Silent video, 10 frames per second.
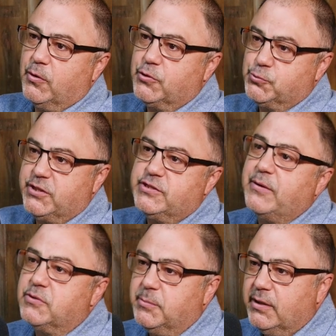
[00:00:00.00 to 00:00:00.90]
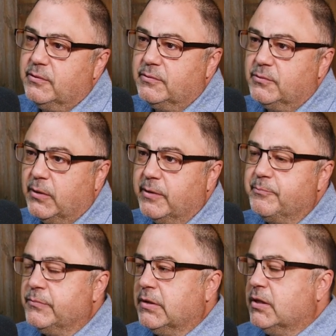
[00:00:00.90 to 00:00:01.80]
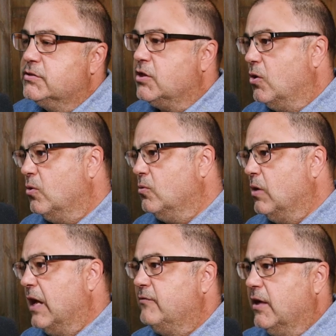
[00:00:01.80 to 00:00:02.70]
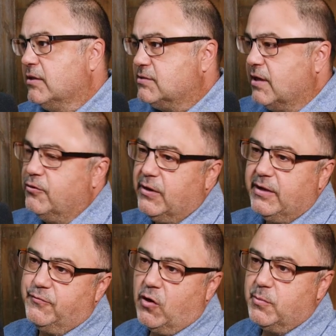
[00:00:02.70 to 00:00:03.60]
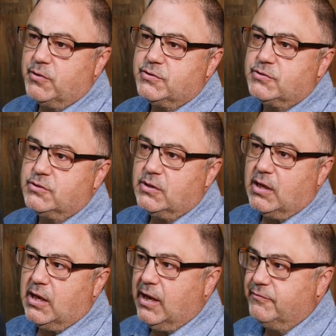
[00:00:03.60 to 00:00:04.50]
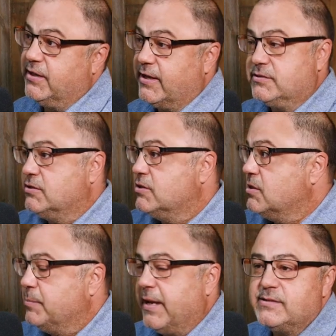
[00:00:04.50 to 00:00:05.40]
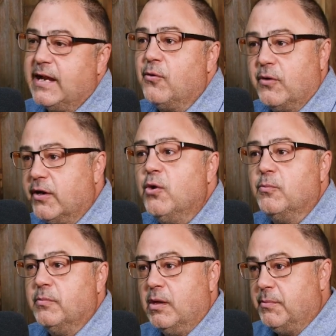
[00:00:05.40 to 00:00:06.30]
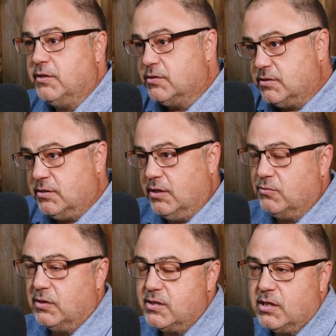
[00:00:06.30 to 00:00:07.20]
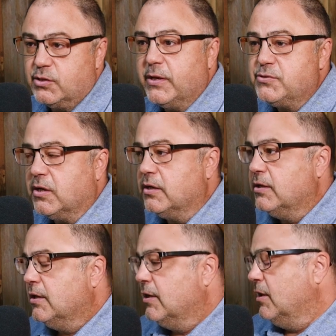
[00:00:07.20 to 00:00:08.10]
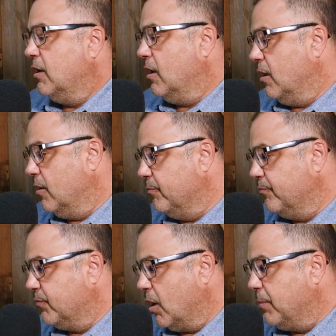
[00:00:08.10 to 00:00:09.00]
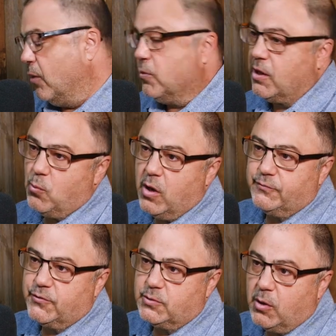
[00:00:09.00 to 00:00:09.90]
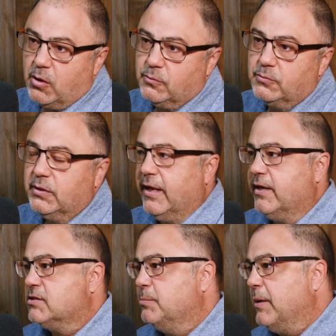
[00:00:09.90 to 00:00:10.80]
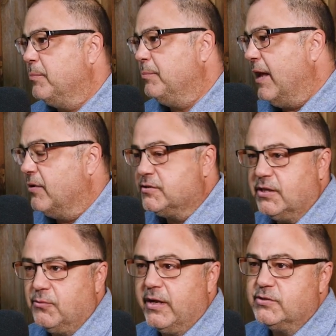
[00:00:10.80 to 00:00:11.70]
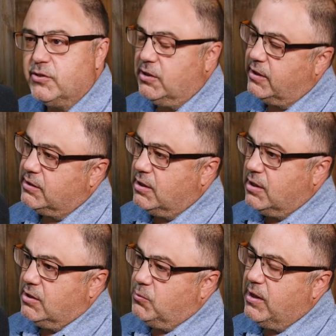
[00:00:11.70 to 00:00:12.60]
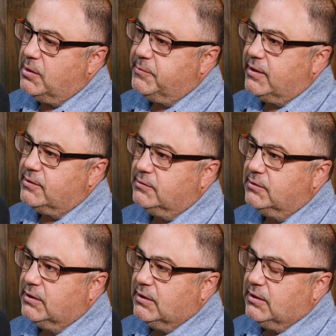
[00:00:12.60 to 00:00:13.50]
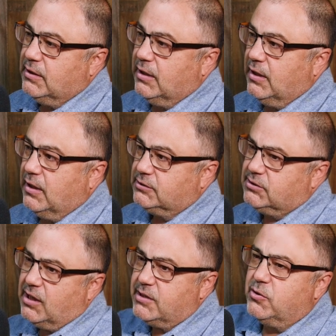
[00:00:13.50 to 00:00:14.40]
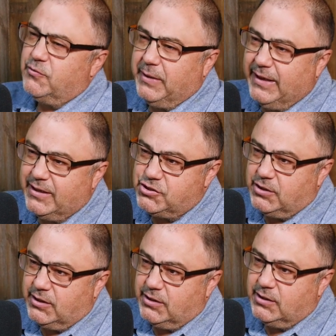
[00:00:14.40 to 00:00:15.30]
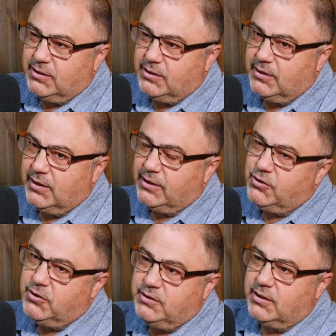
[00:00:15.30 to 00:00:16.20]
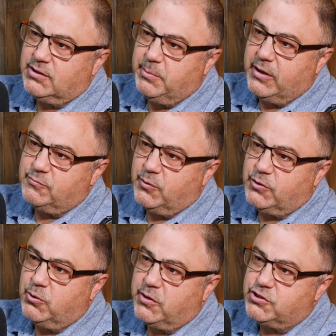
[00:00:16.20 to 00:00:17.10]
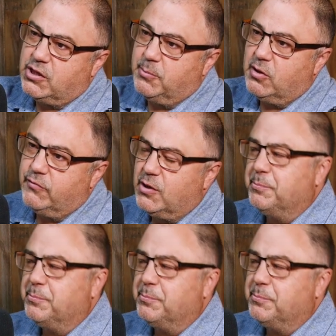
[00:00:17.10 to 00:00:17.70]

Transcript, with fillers: mm. who's reached out to me, right? So I've got seven or eight farmers I've texted just in the past hour at home. I mean, just, you know, like at the restaurant um, about what I want for tomorrow. And it's about balancing, right? So you're like, well, I'm getting uh, cilantro from Angie. I could get tomatoes from her too because she's coming over here,